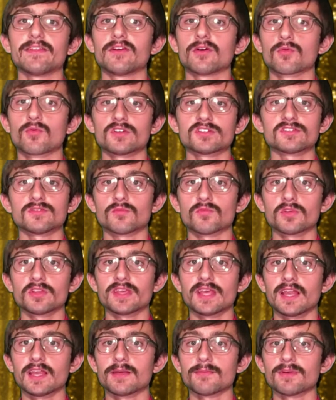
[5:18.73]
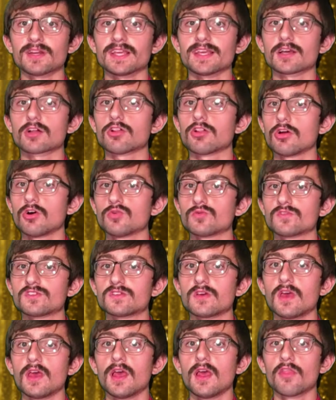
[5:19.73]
There wasn't really anybody close.